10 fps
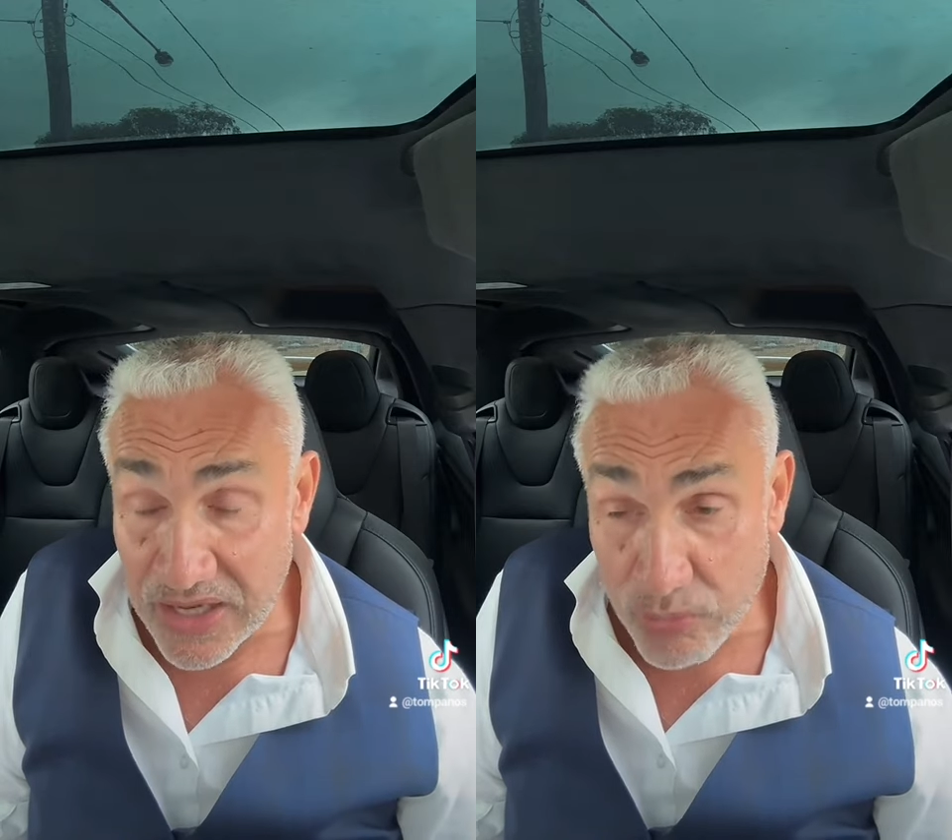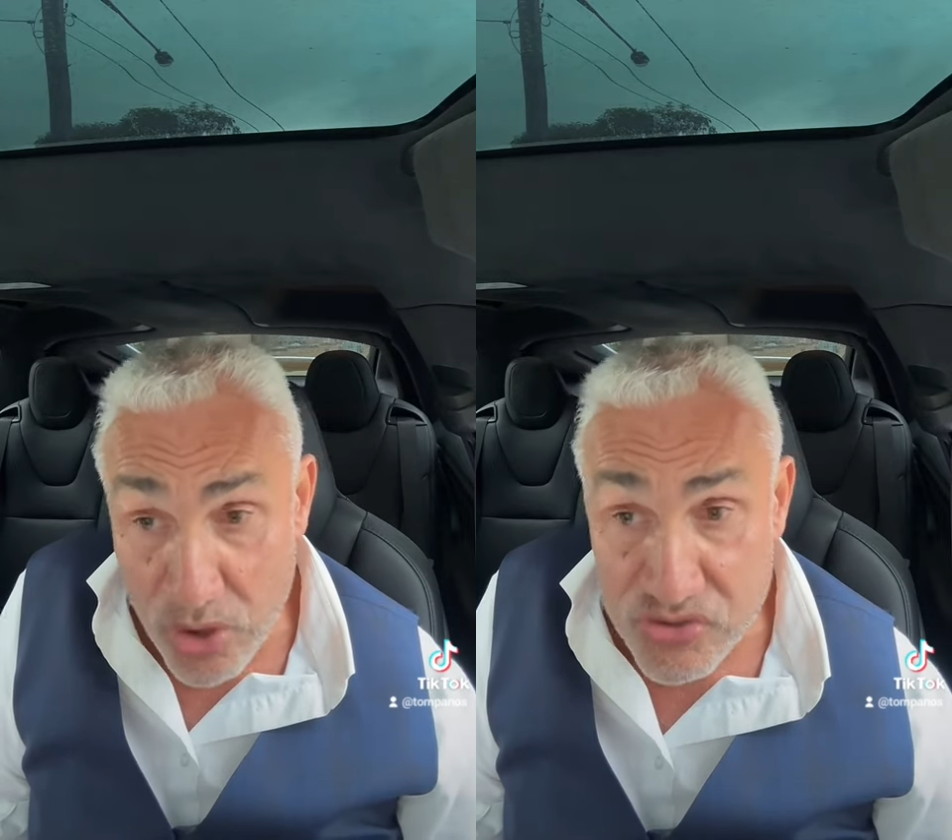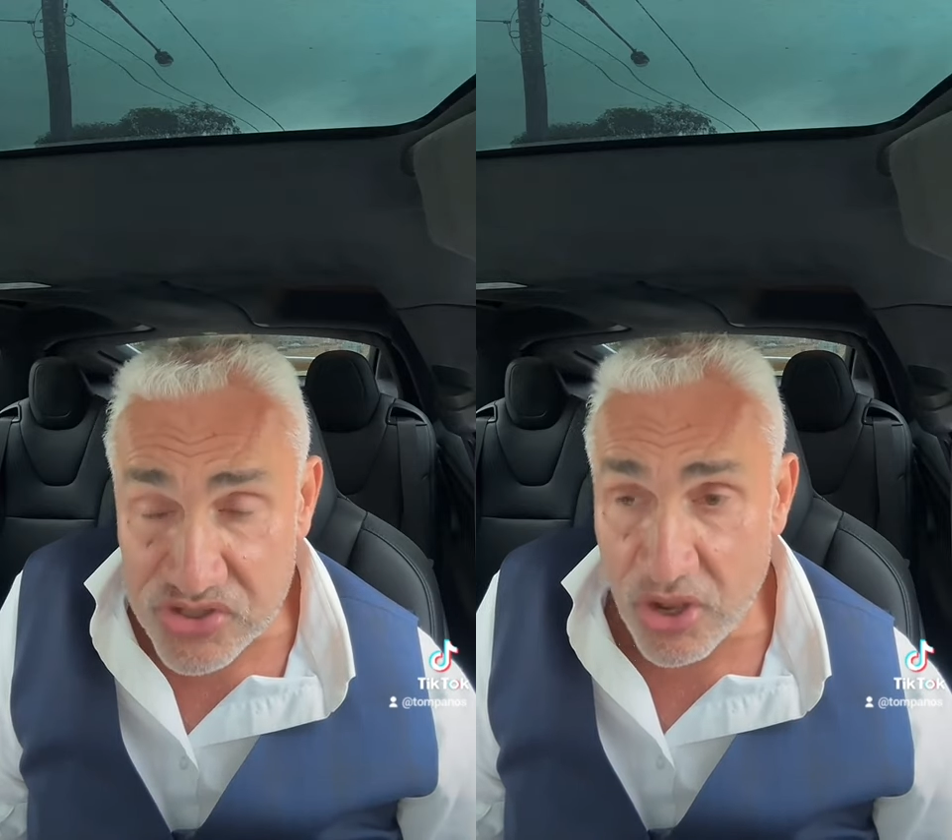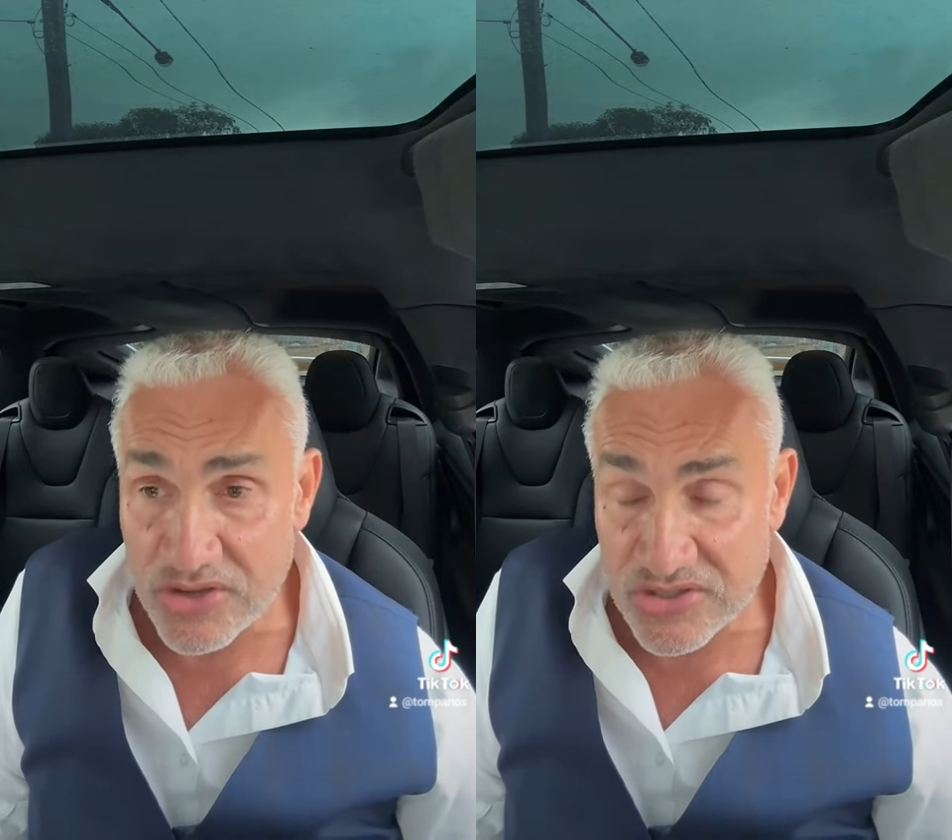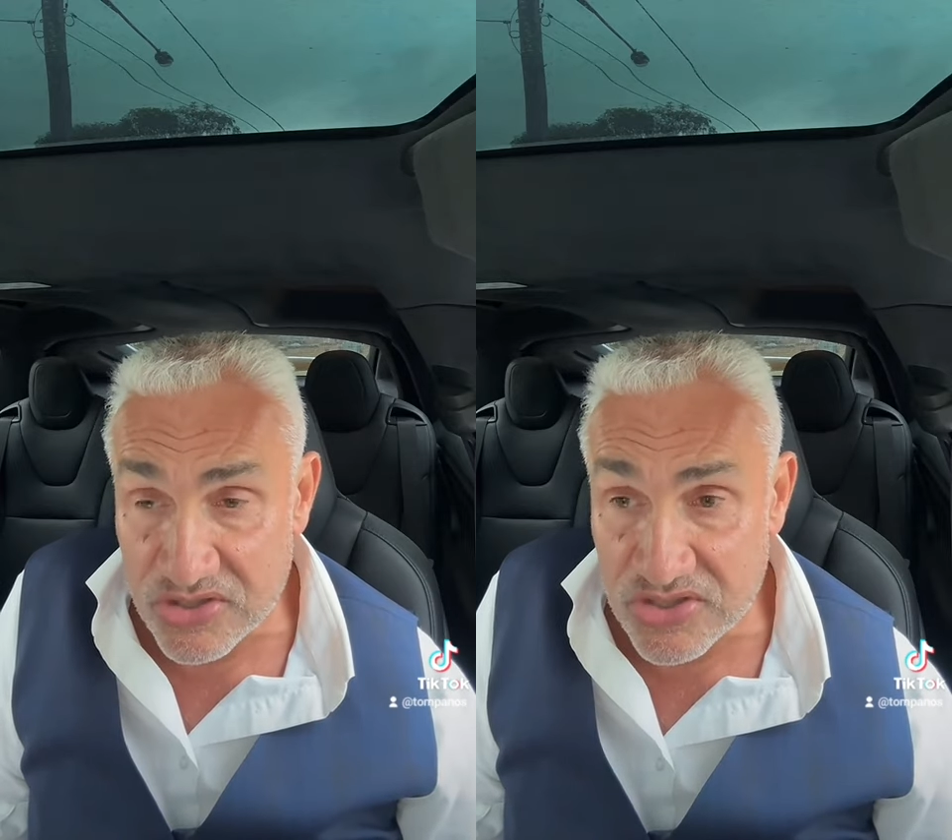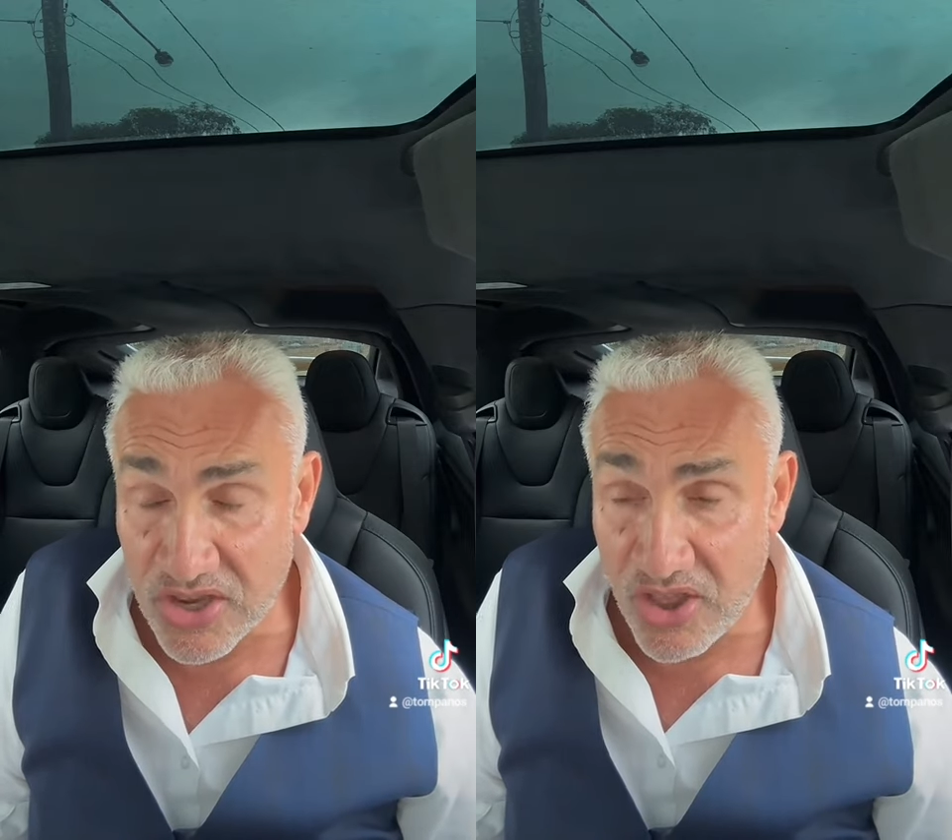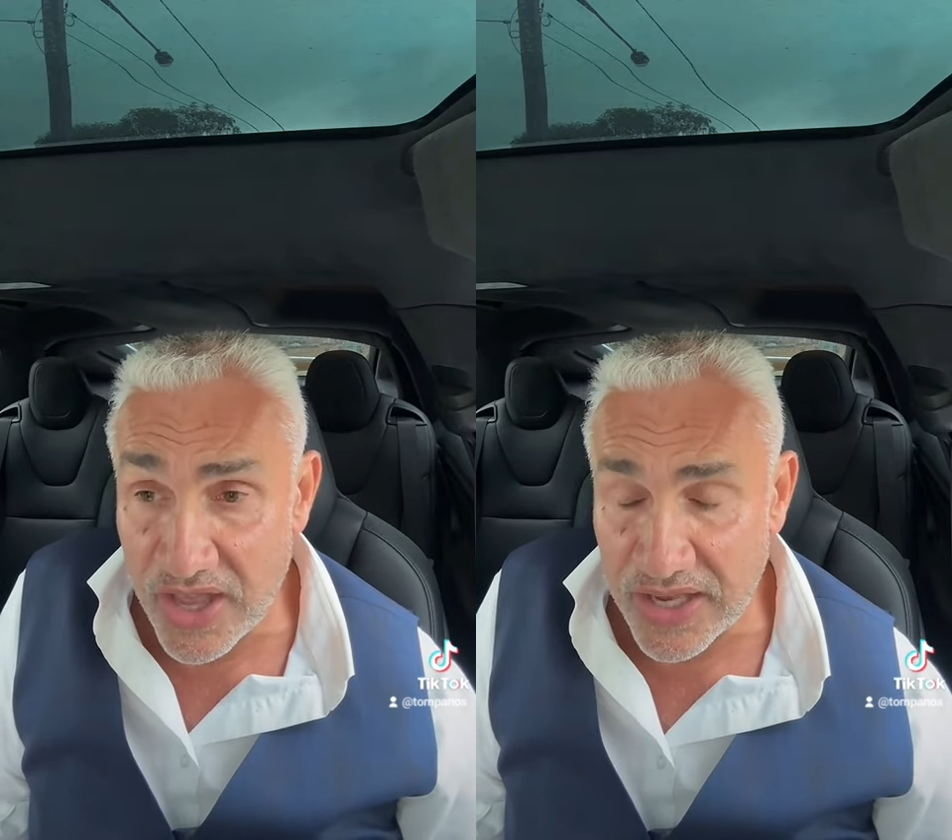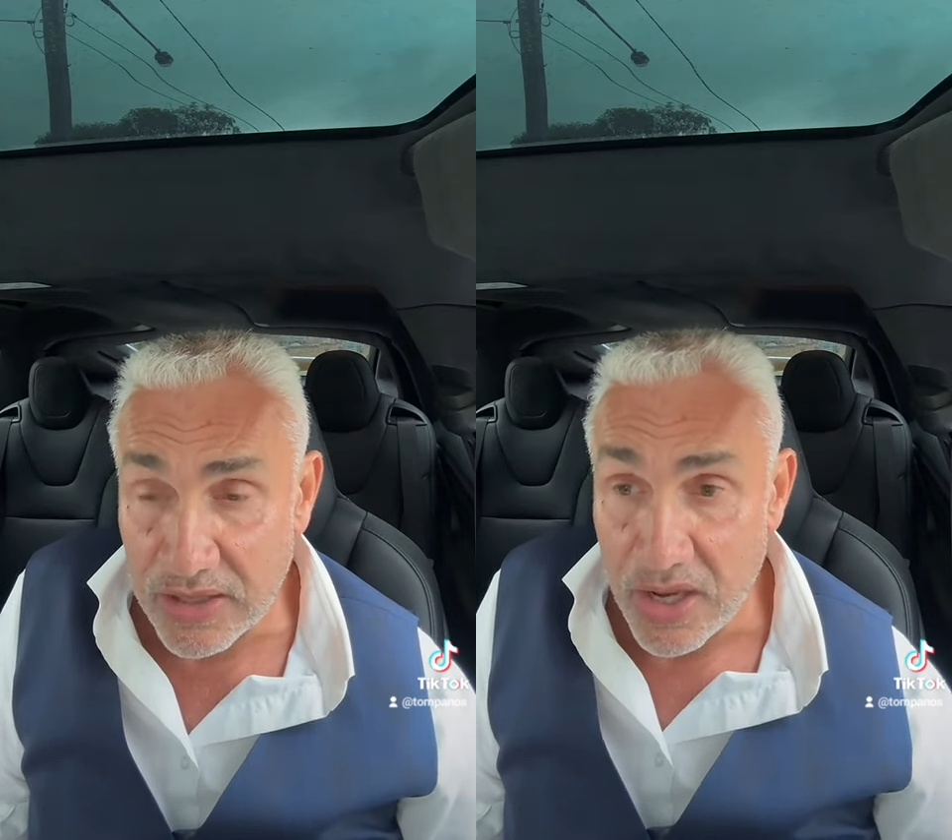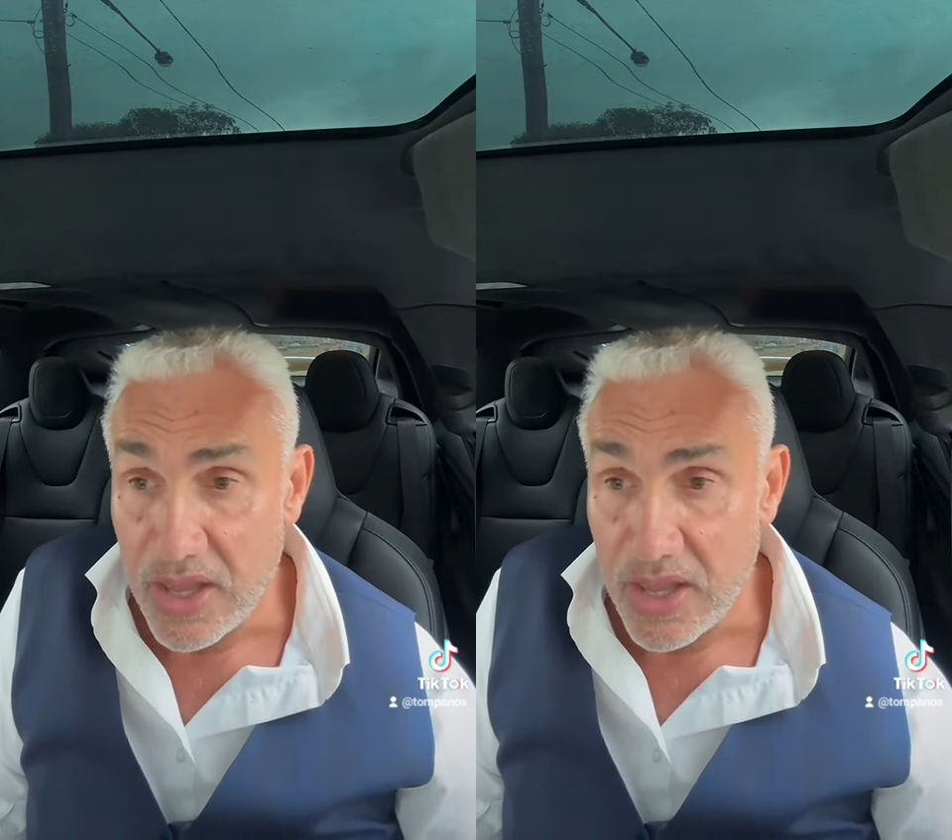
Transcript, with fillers: It was nice inside.